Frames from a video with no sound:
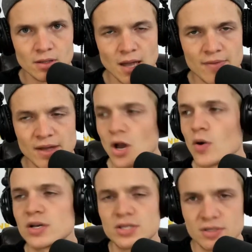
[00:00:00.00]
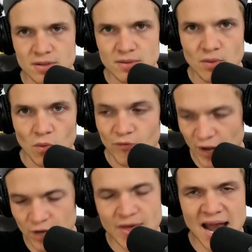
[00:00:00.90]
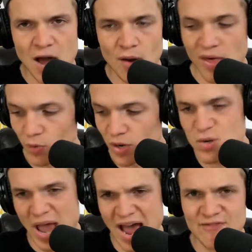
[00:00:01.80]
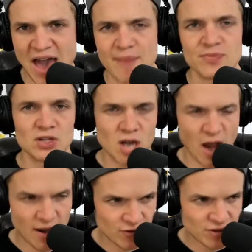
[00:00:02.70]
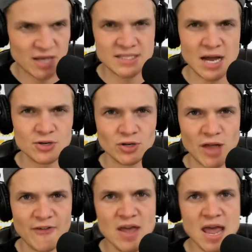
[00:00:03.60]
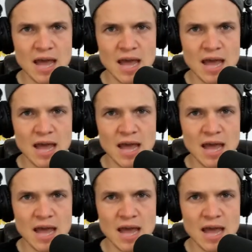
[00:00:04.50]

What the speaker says: And then go and figure that out. And then once you have that, cut everything else out in your life.